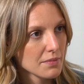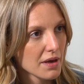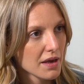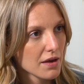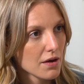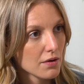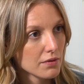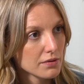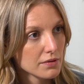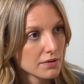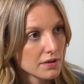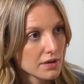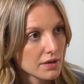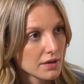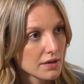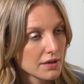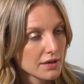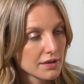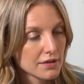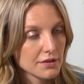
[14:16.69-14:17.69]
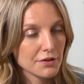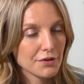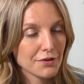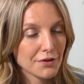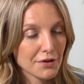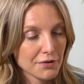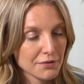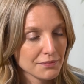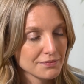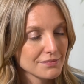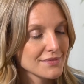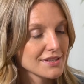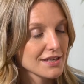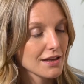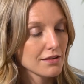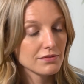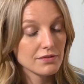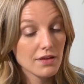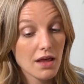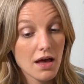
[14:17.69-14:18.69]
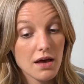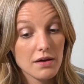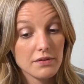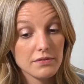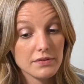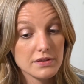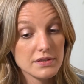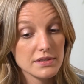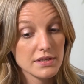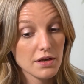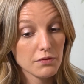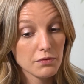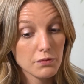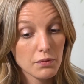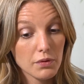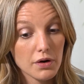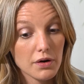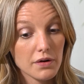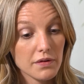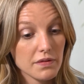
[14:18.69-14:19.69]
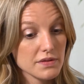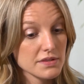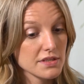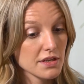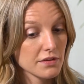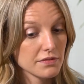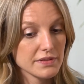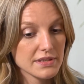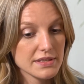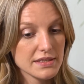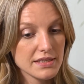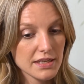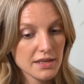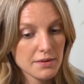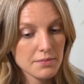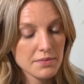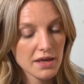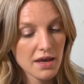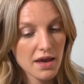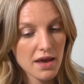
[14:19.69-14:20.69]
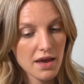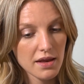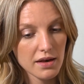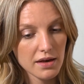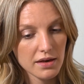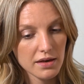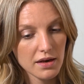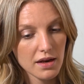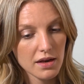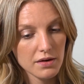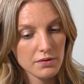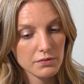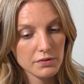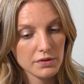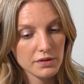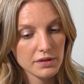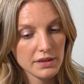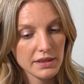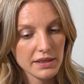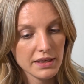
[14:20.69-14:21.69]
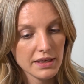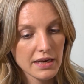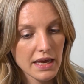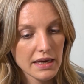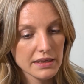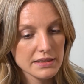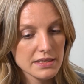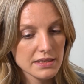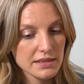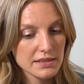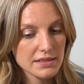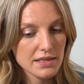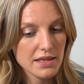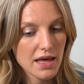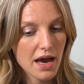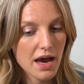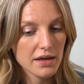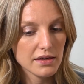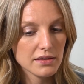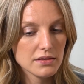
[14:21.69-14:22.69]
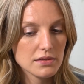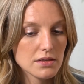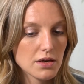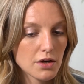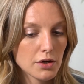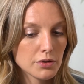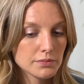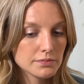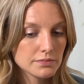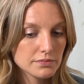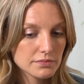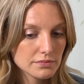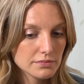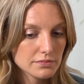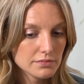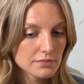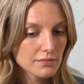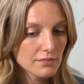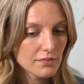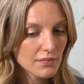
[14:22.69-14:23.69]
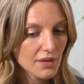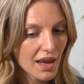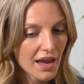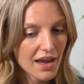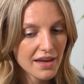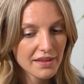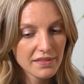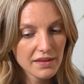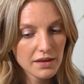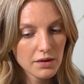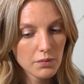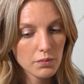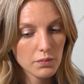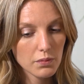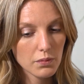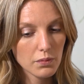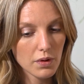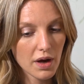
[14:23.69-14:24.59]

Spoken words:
my own self-love and self-worth and self-esteem again and really connecting to that. And so I think